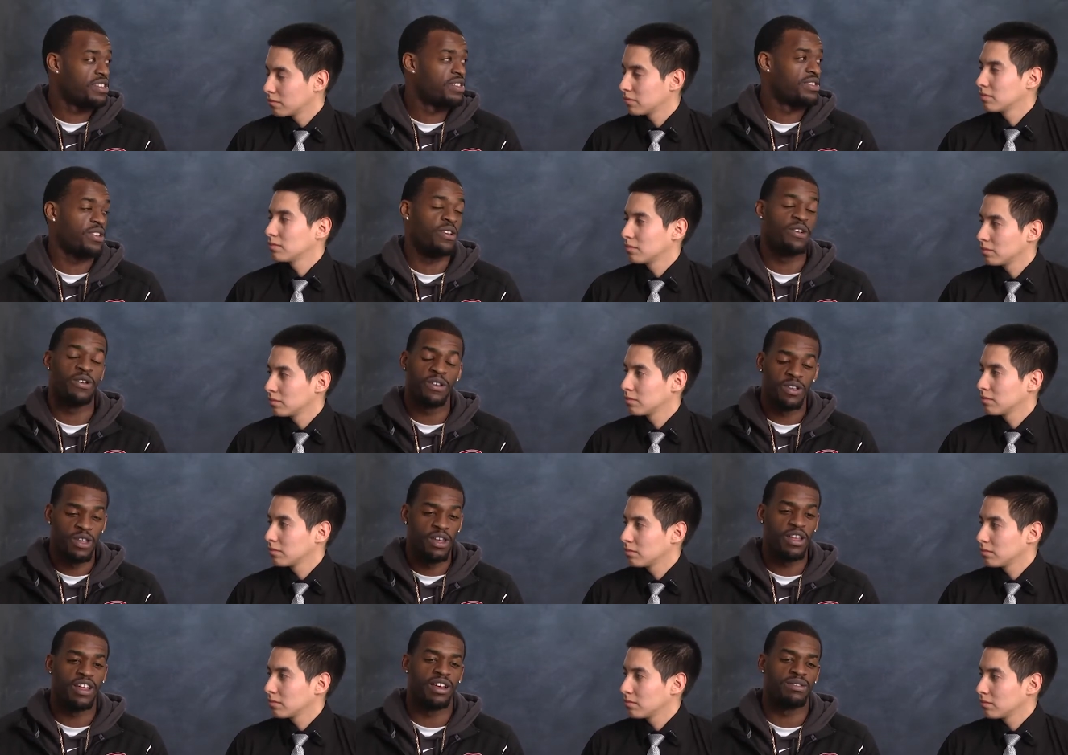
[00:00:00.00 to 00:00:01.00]
Speaker 1: So
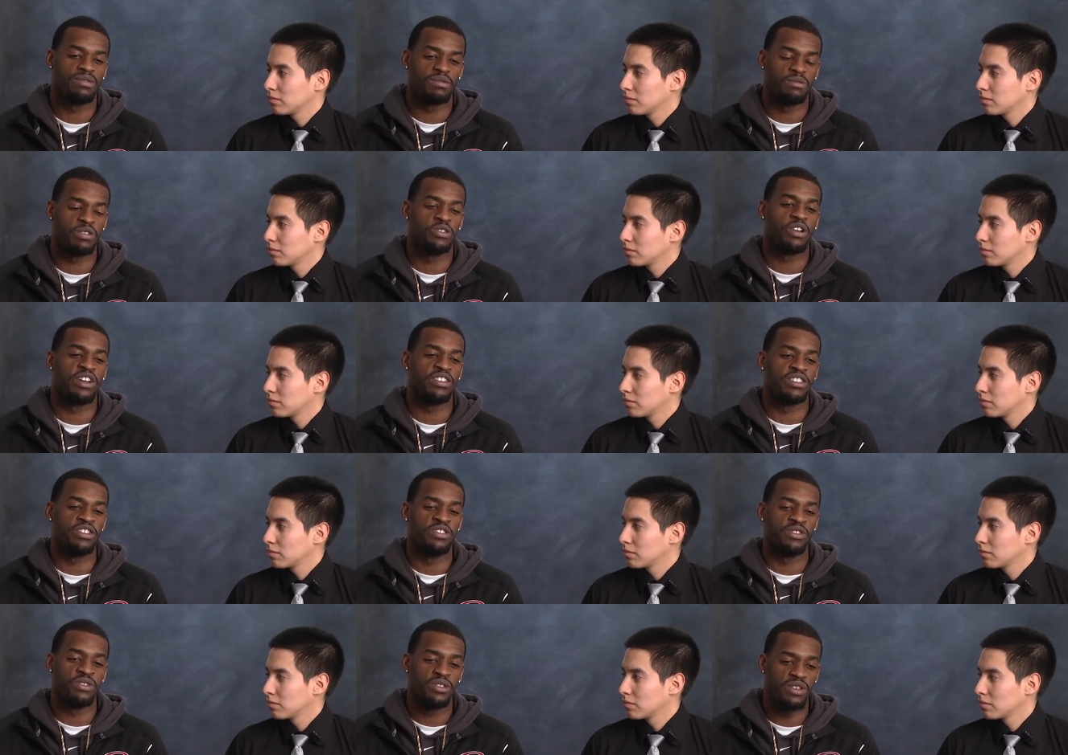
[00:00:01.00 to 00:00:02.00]
that's what we tried to
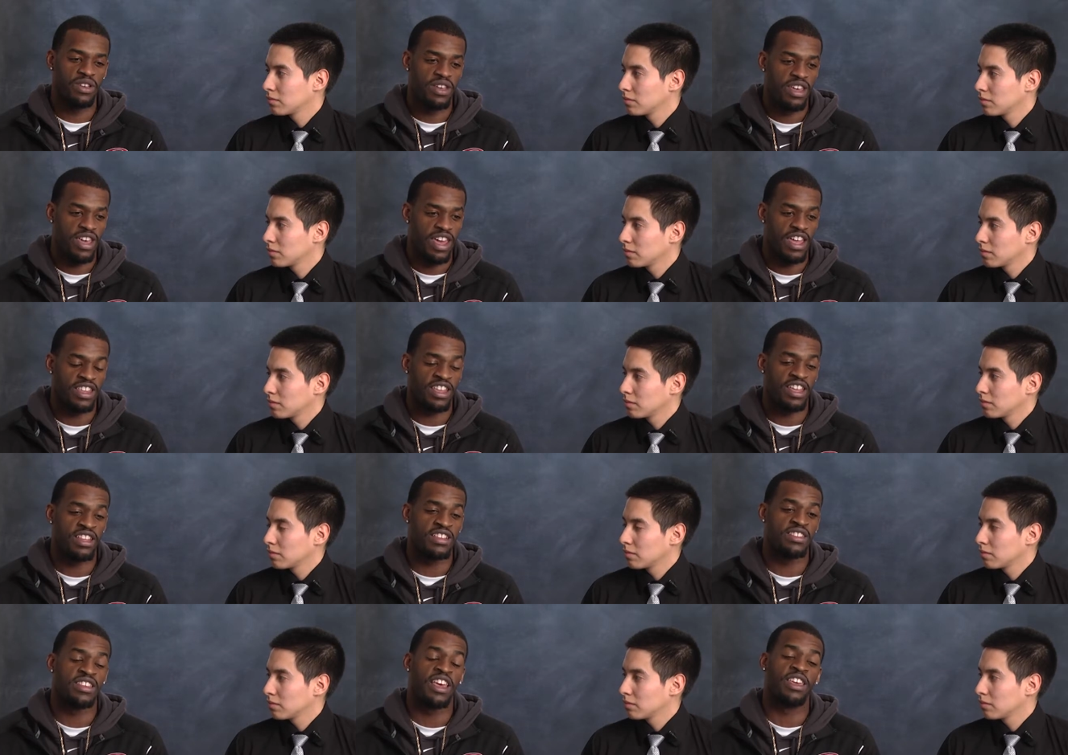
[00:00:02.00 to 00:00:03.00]
do. And then the
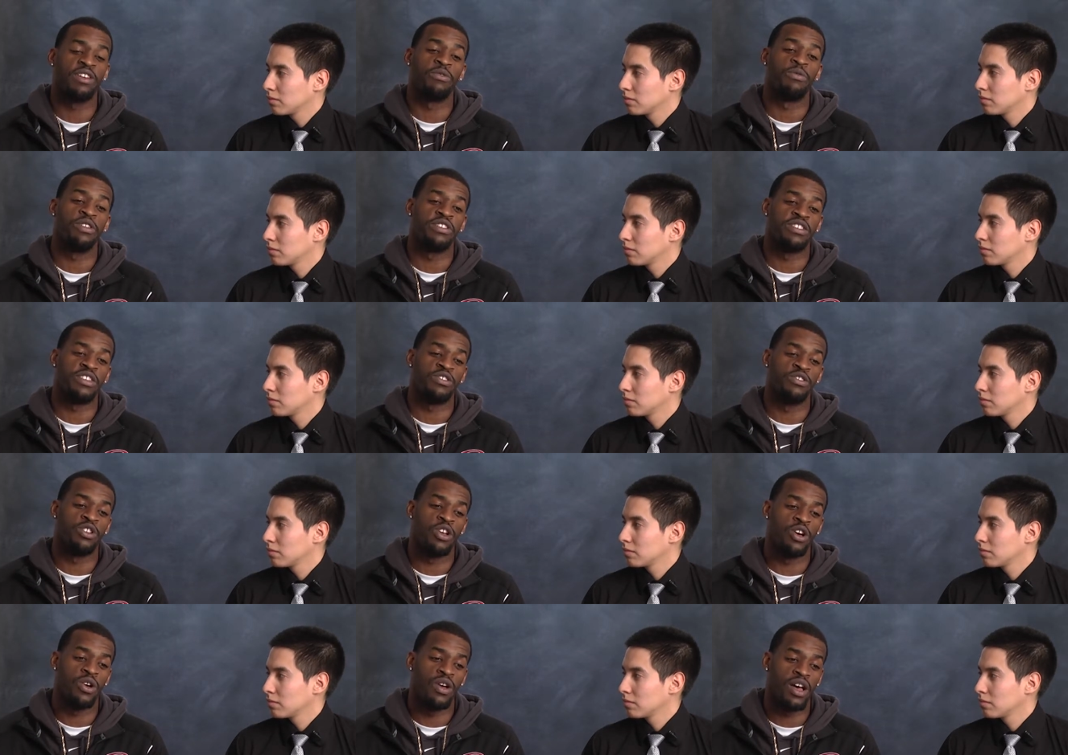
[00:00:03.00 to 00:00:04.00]
second reason, you
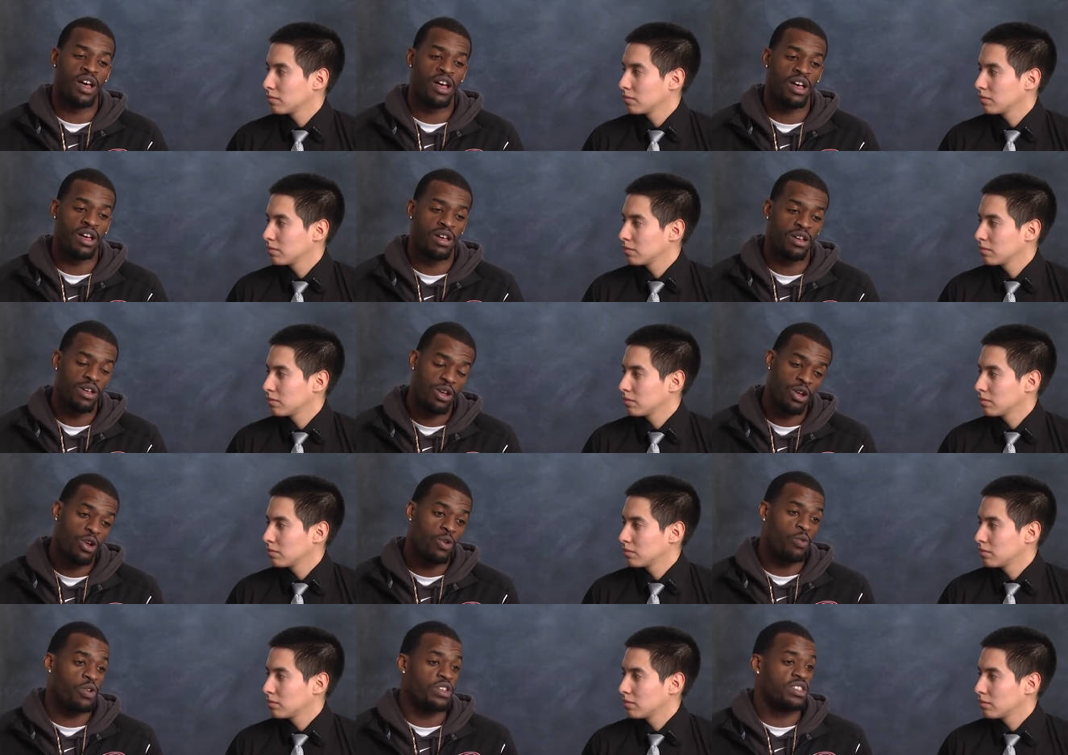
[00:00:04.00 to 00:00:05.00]
know, uh,
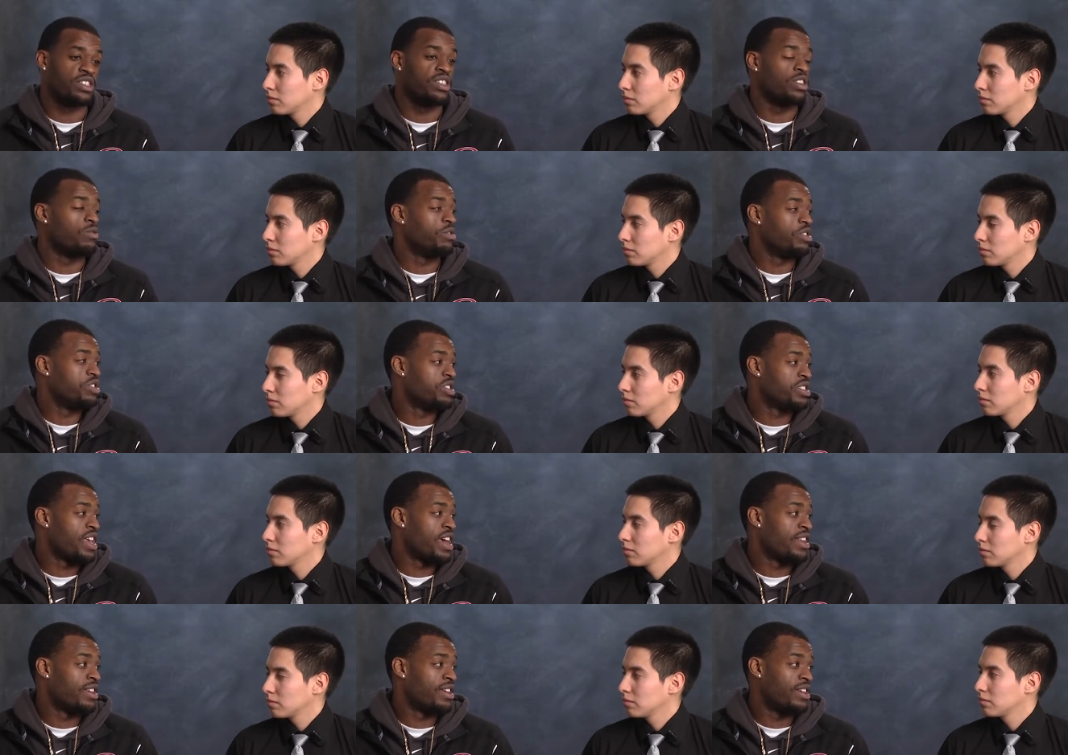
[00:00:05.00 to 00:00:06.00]
recently we just
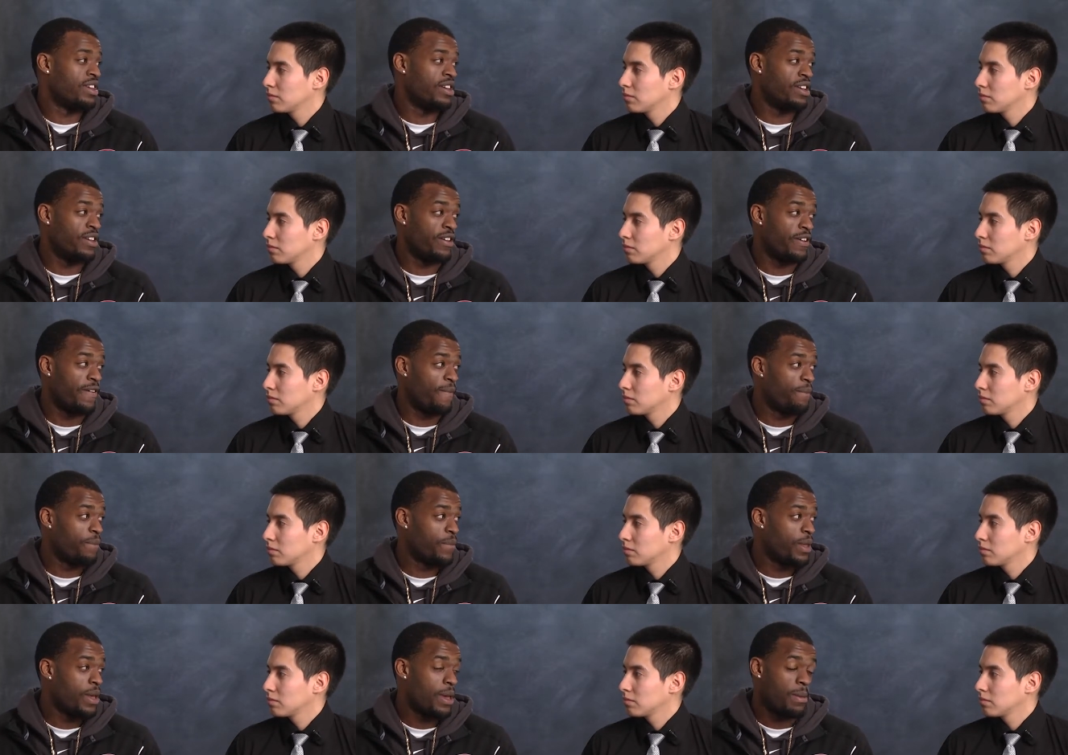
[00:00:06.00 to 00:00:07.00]
had a,
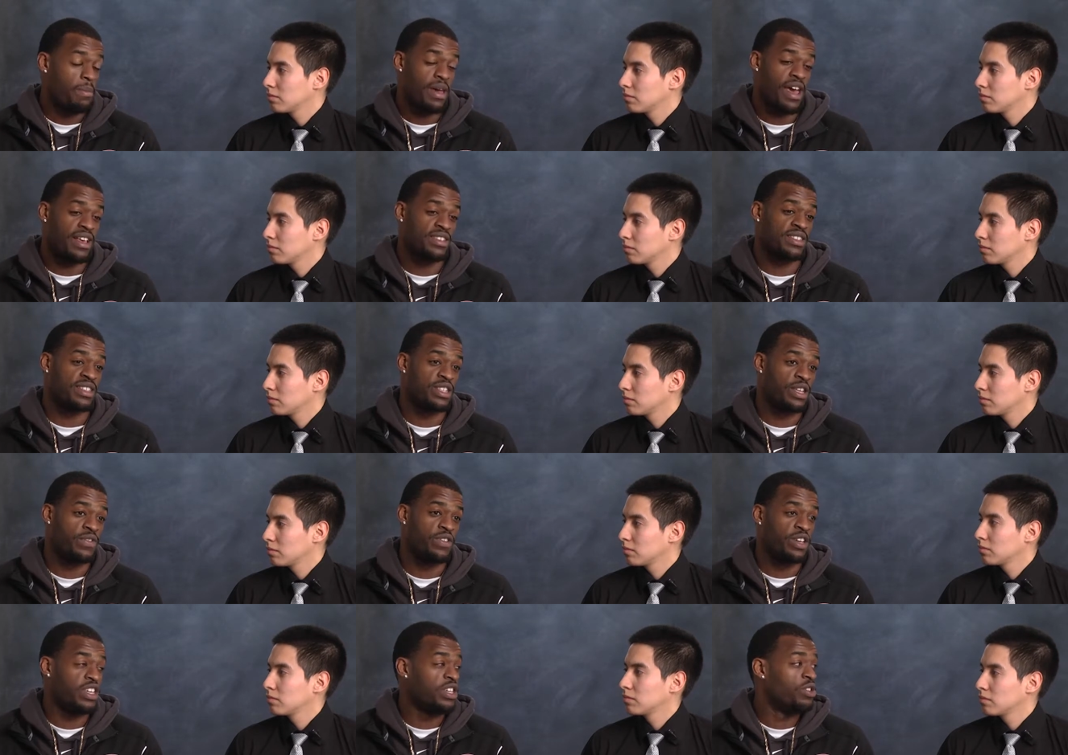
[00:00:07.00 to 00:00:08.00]
a passing of
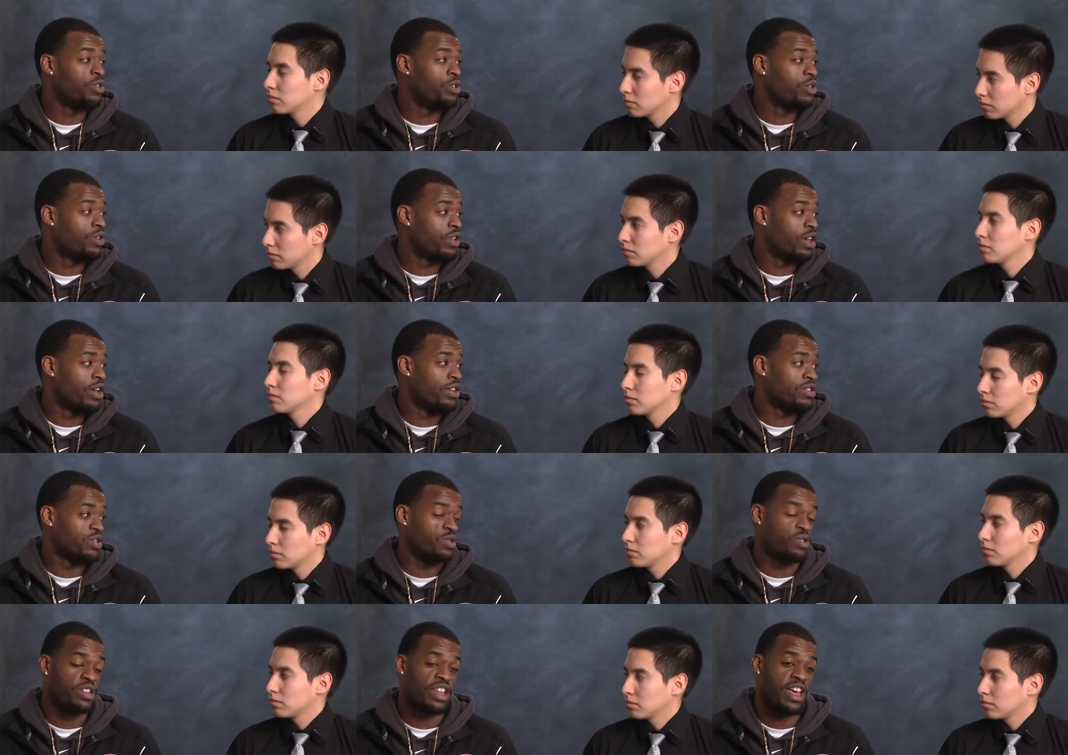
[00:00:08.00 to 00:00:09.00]
an Eagle, a
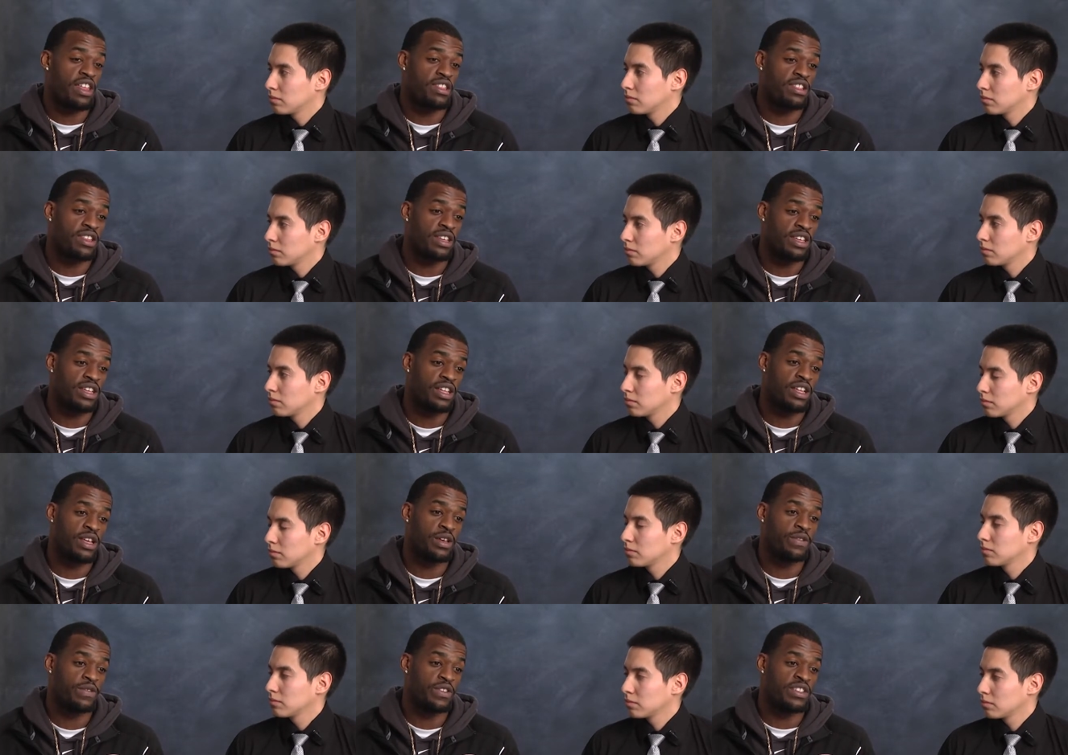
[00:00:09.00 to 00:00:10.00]
student athlete,
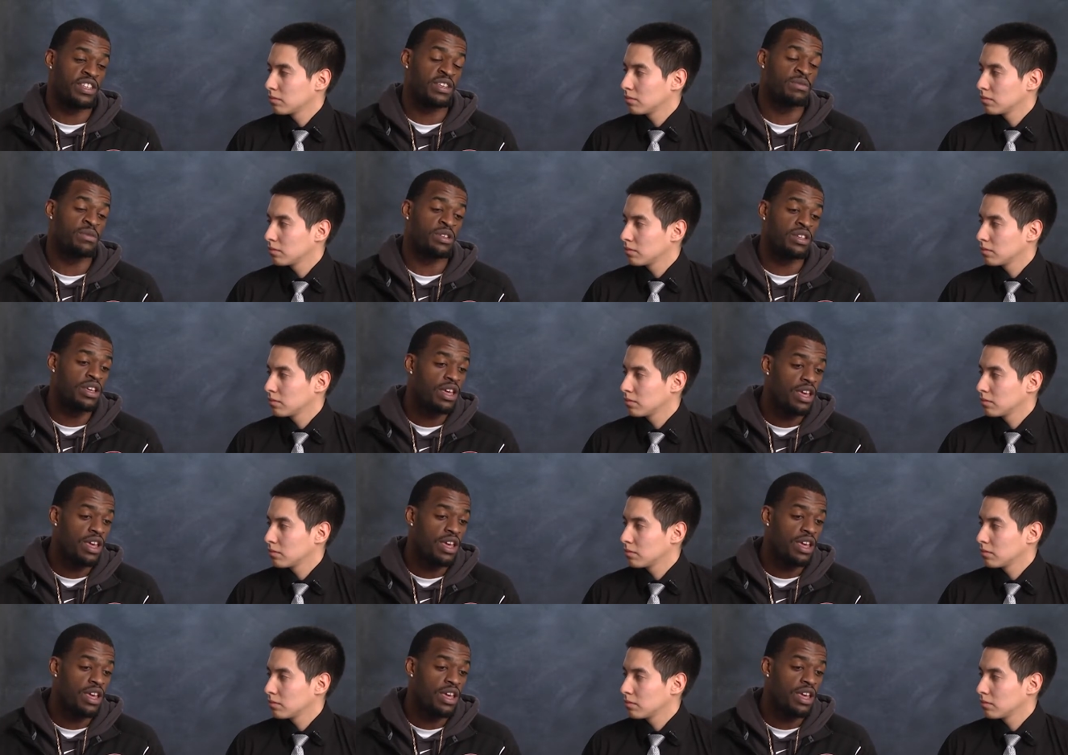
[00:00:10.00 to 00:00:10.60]
uh, Fatima.